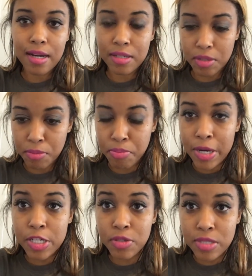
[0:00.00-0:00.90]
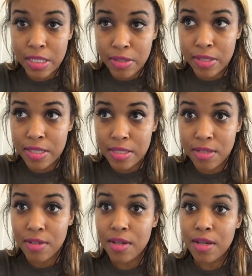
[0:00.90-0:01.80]
uh, embrace your
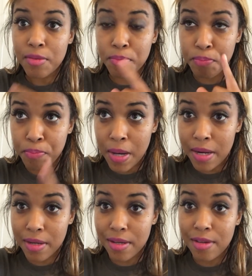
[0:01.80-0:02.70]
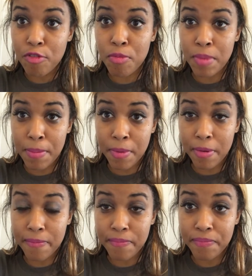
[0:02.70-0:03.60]
singleness, but
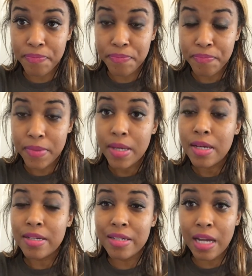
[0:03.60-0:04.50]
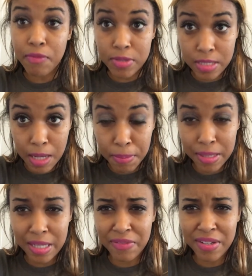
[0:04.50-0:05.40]
remember, never stop
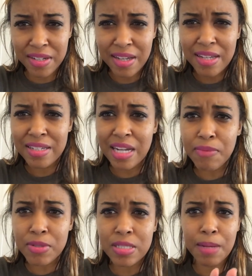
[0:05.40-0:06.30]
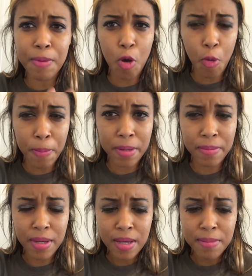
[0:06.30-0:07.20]
believing. Never stop
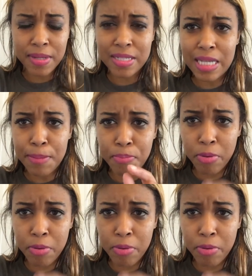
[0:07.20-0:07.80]
hoping because that